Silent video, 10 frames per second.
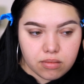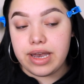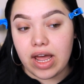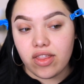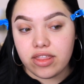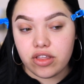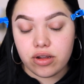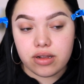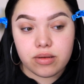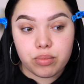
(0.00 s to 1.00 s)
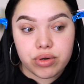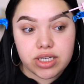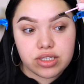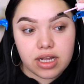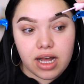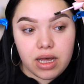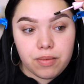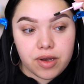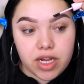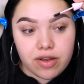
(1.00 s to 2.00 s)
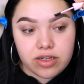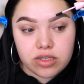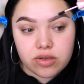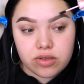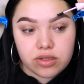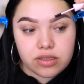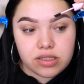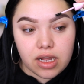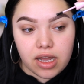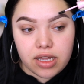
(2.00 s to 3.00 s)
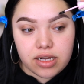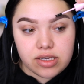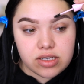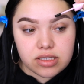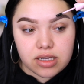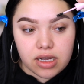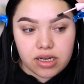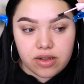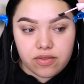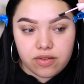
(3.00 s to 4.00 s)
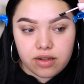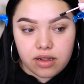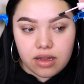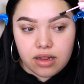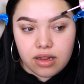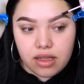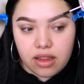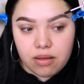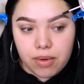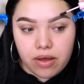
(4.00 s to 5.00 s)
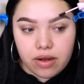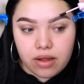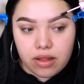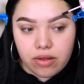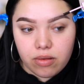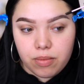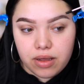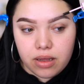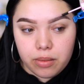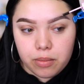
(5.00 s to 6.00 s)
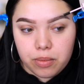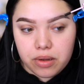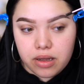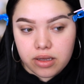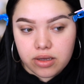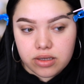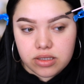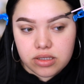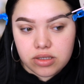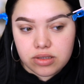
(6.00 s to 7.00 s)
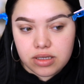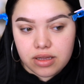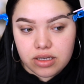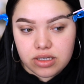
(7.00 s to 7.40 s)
Now that they're brushed up, now I just go to the side and just kind of lay them out a little bit, but you could still see the